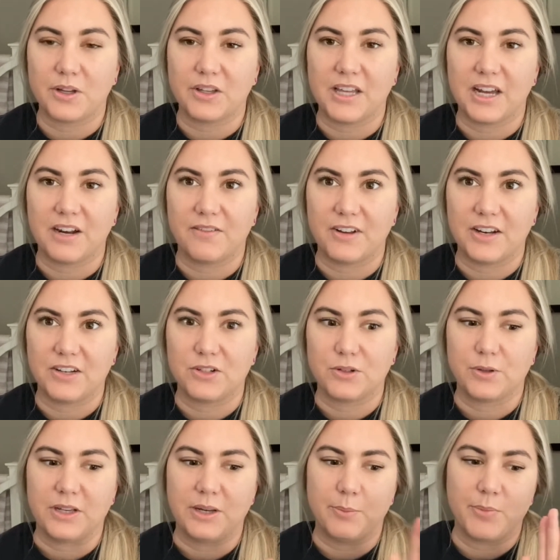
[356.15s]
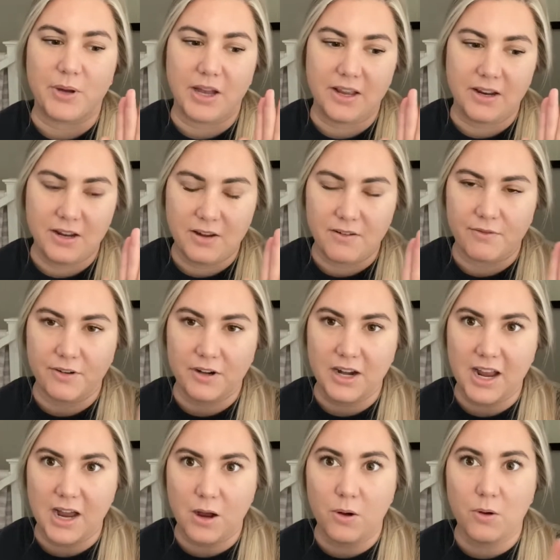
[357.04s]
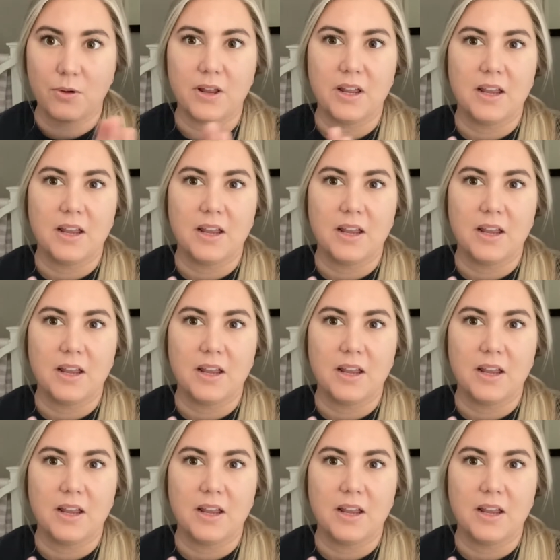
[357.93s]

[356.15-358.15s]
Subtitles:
that eventually, but for now,